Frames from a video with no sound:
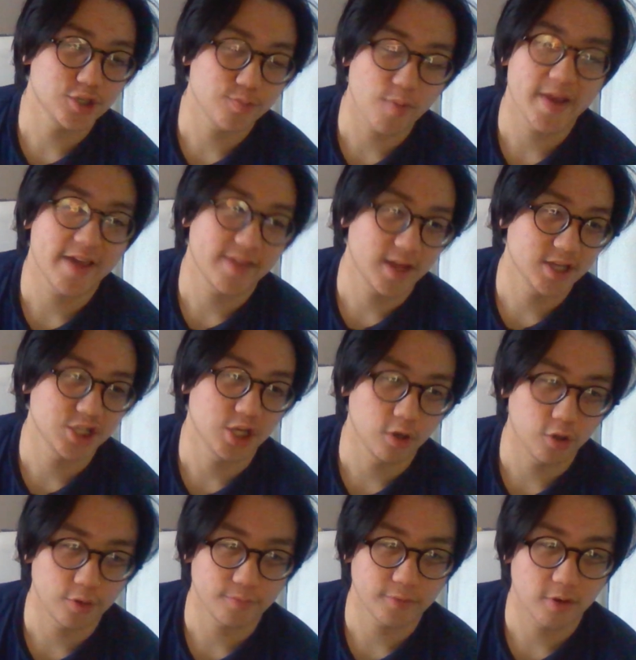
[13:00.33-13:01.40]
You probably hear that shit a
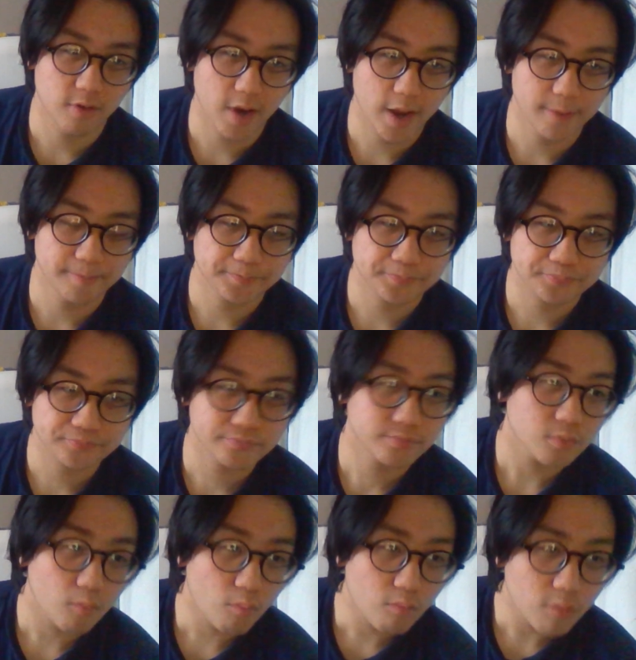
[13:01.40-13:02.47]
lot, alright?
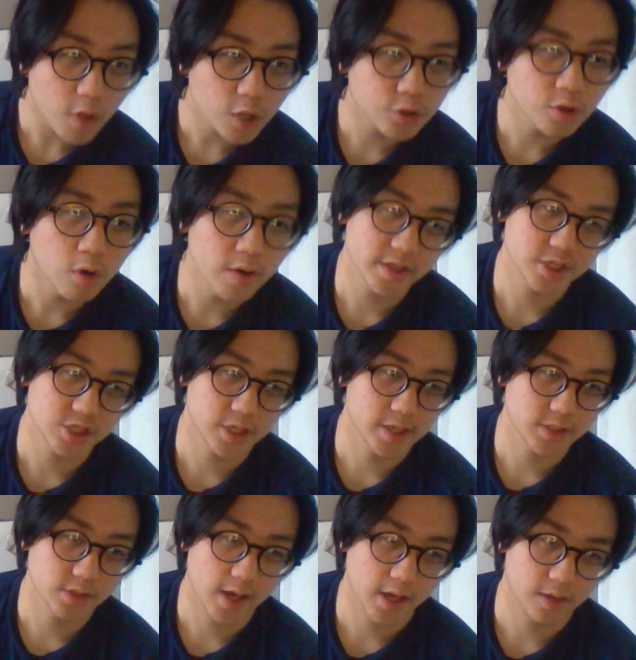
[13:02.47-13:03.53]
Don't let that shit
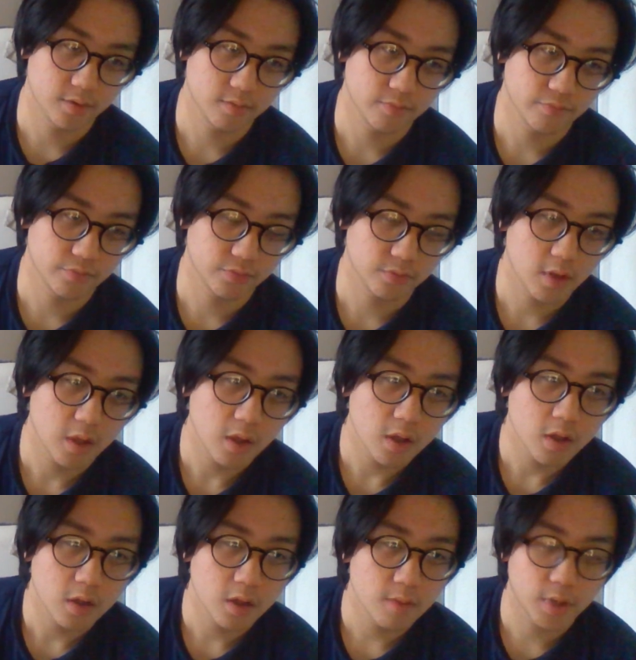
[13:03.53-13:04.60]
get to your head.
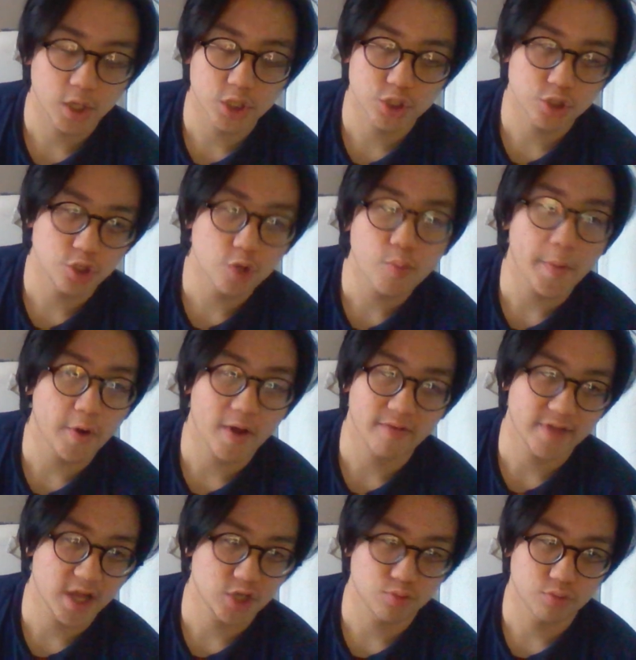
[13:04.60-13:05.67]
Because you probably don't have
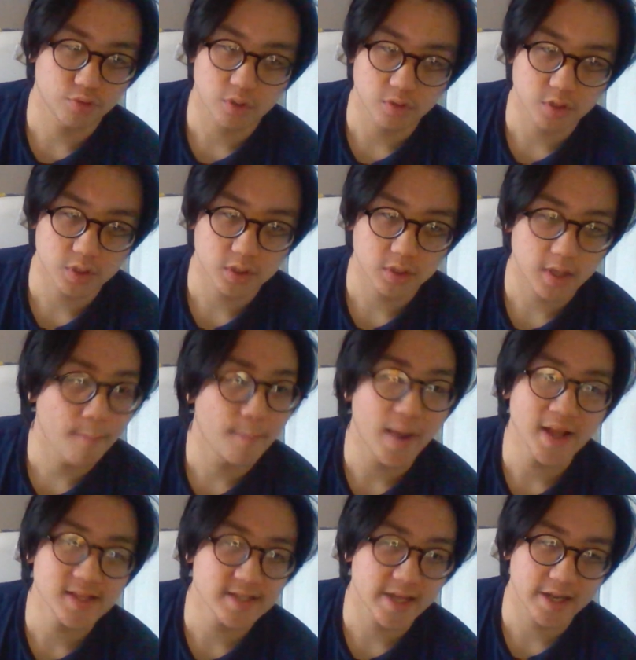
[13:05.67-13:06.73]
tangible results.
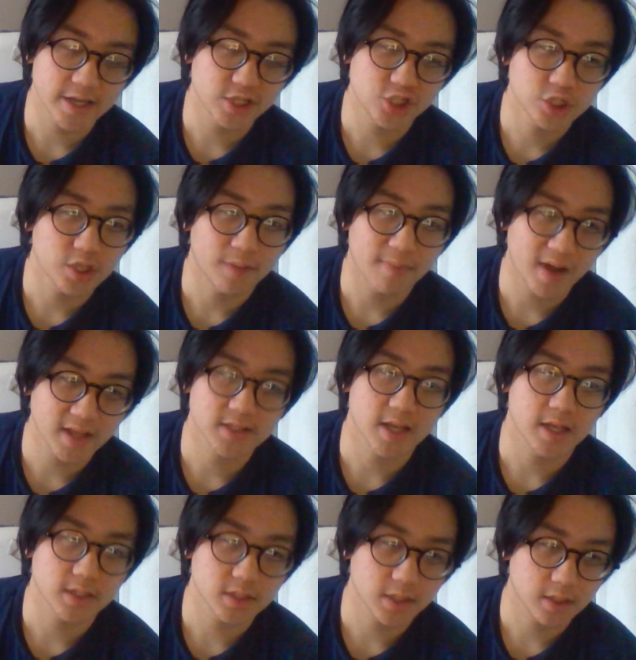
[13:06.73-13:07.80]
Mindset is just a
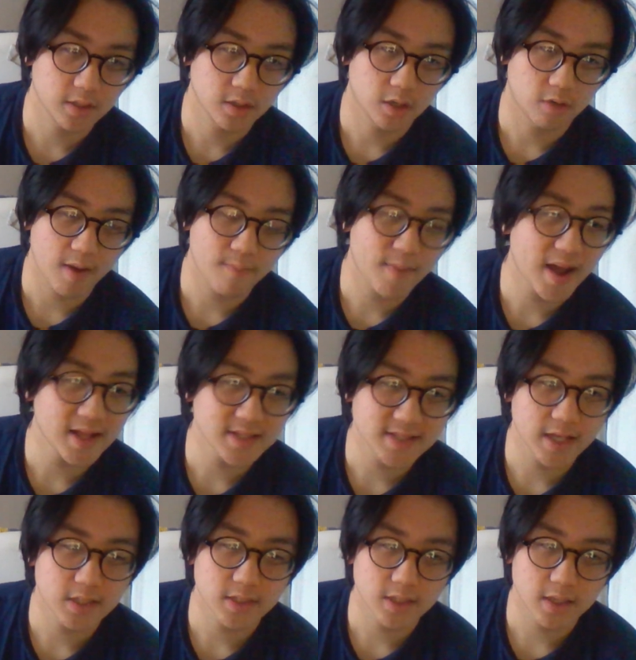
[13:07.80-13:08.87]
mindset. Right?
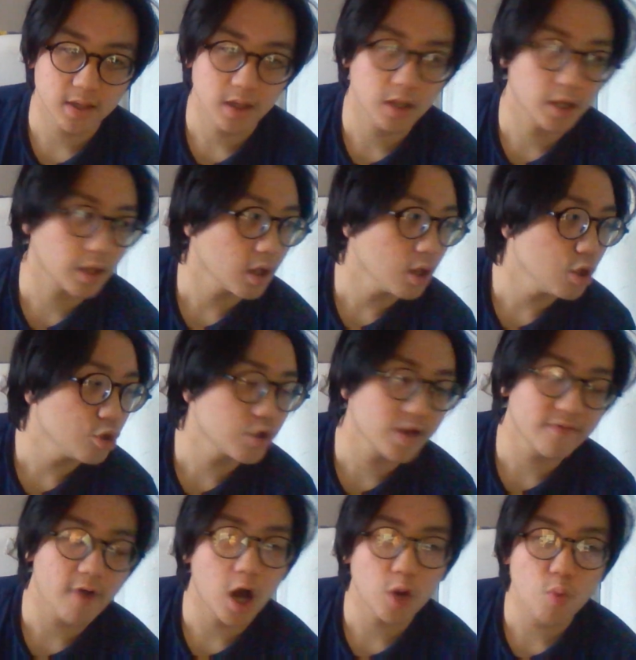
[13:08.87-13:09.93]
Mindset, you can
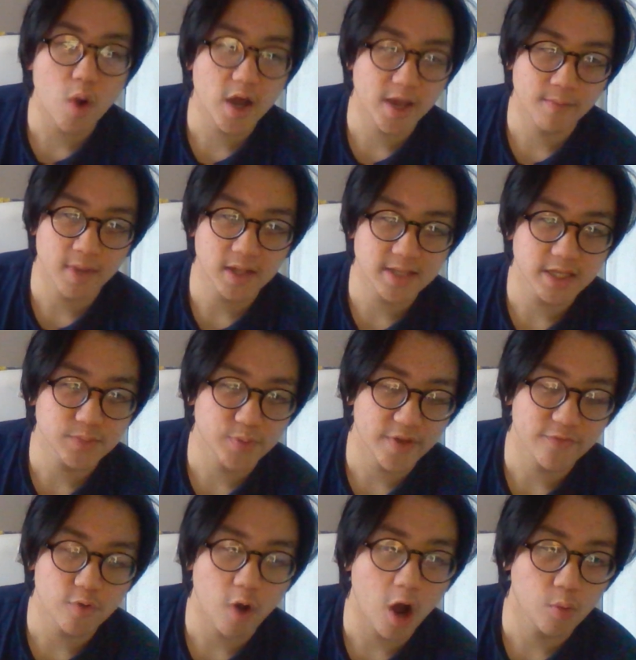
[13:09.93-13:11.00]
have a hard working mindset, but
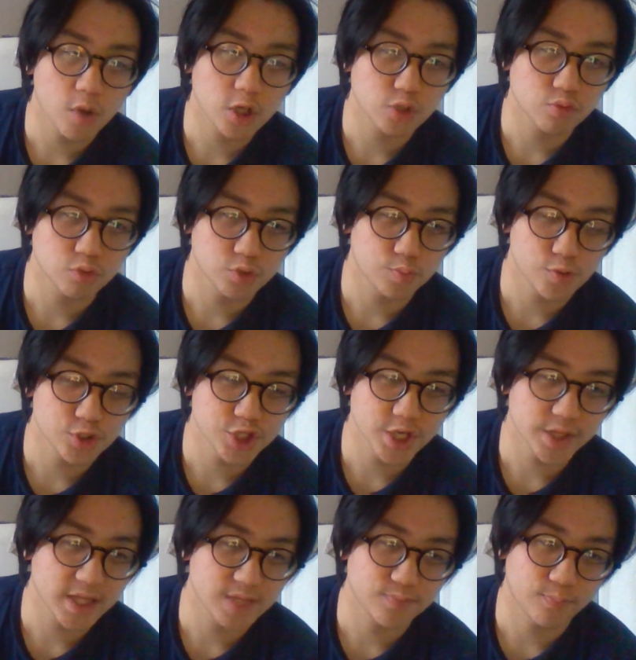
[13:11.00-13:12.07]
if you hard work towards
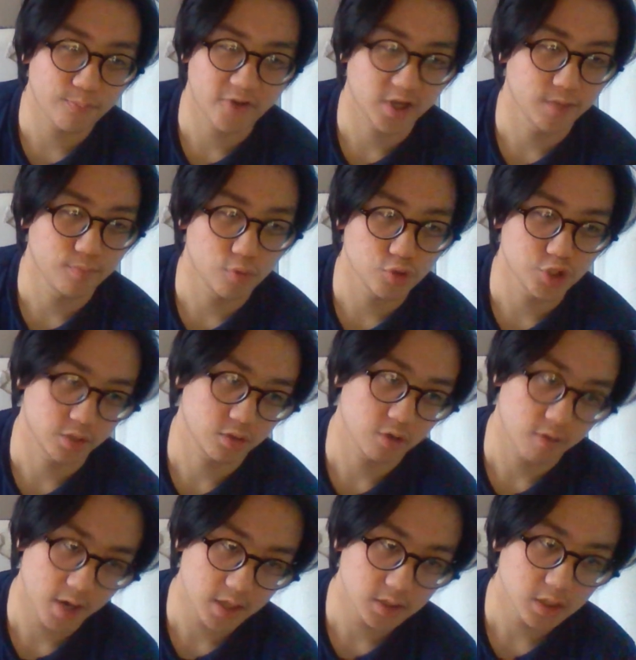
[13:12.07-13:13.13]
bullshit, that's fucking bullshit,
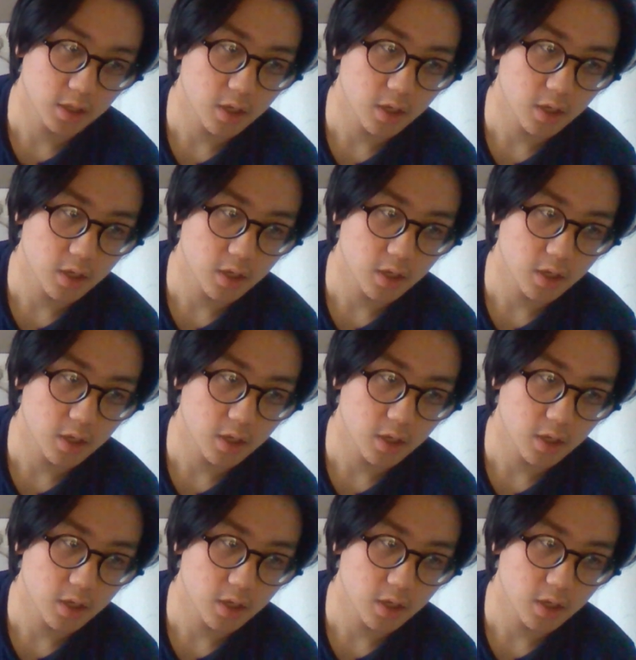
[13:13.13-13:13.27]
correct?